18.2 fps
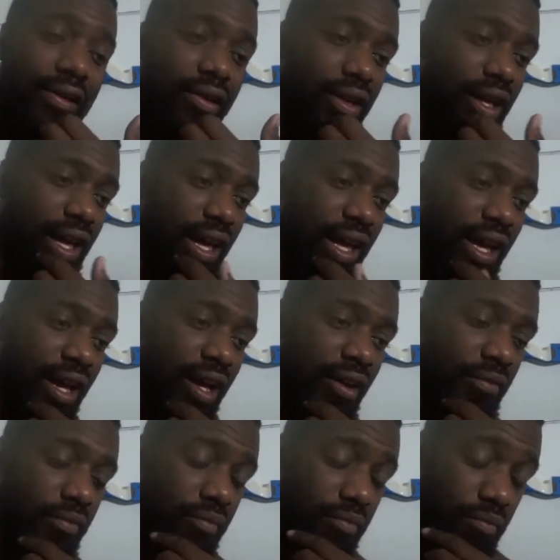
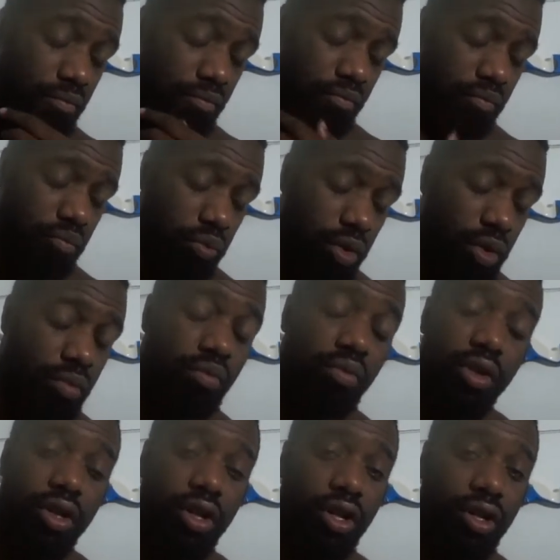And
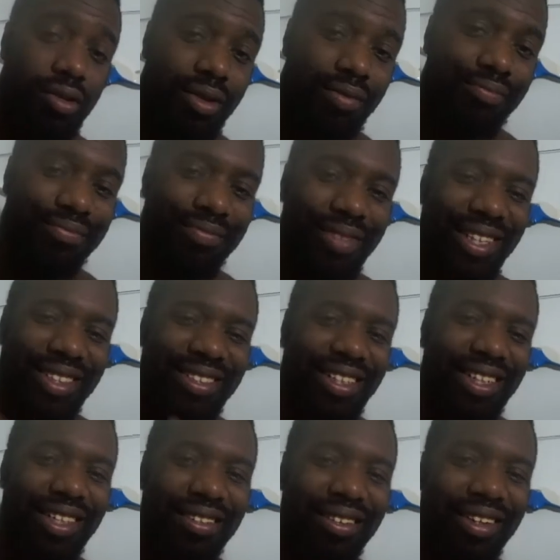mm, excuse me, I'll
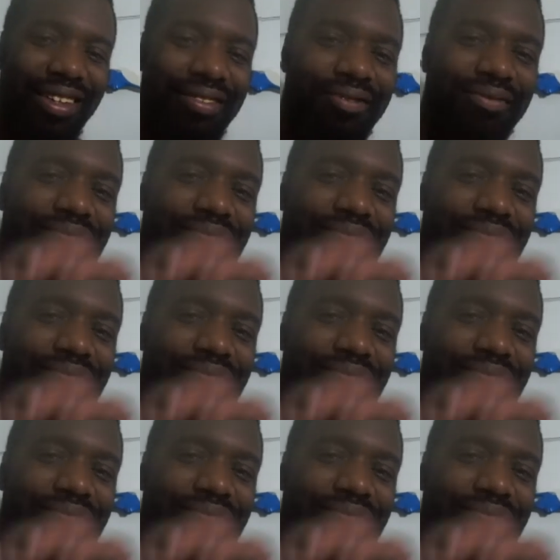stick around.